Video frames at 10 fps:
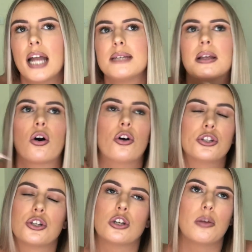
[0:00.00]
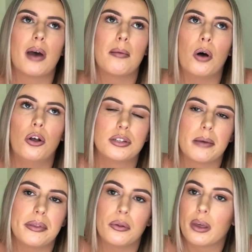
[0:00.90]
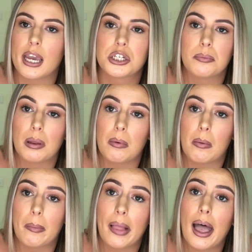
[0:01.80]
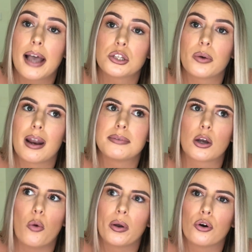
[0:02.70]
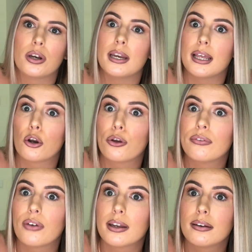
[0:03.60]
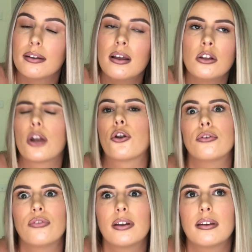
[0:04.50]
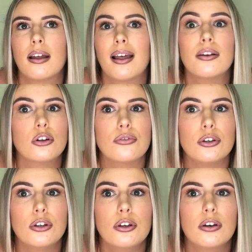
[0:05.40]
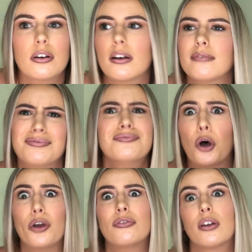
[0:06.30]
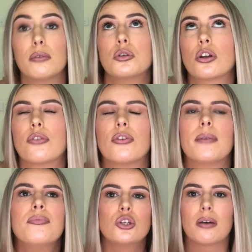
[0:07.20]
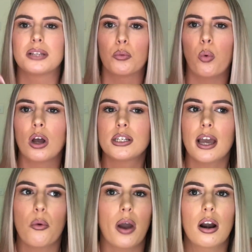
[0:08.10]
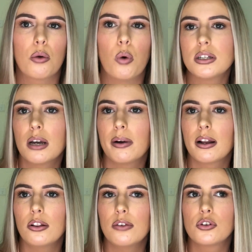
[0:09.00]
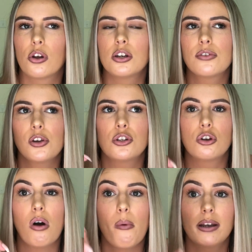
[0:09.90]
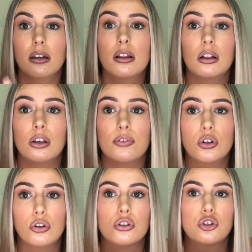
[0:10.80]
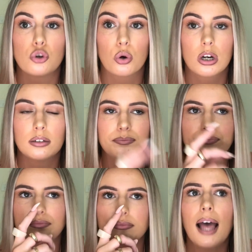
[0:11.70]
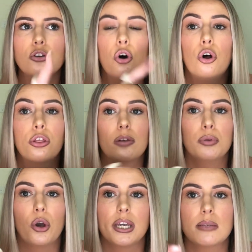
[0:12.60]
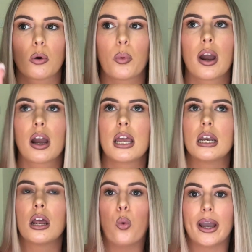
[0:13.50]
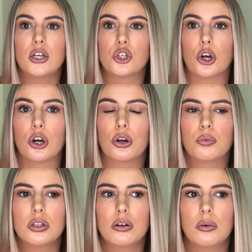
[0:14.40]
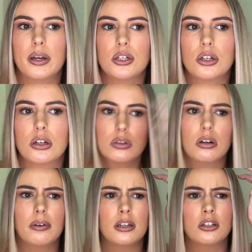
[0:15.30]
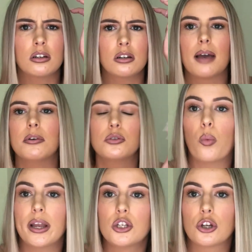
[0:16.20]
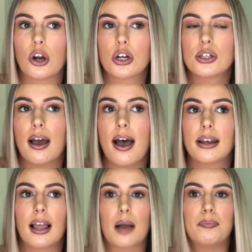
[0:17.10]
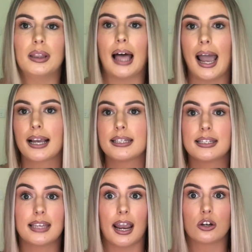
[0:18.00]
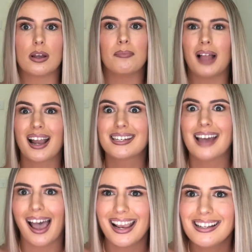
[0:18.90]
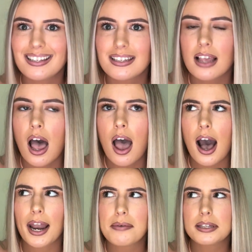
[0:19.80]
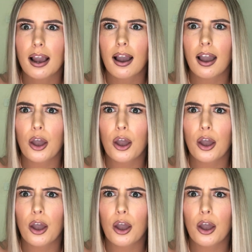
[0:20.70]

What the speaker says: and she's like, oh, it's just in Dubai Mall, sent me the location, blah, blah, blah, blah. So and I was like, oh my God, I need to get an outfit. Not an outfit, an interview outfit. It was an outfit. So I was like, what do I wear? Like, what do I wear to the Louis Vuitton interview? So I went into the Louis Vuitton store and all their employees were wearing white shirt. It was white shirt and like a black skirt and black tights. And I was like,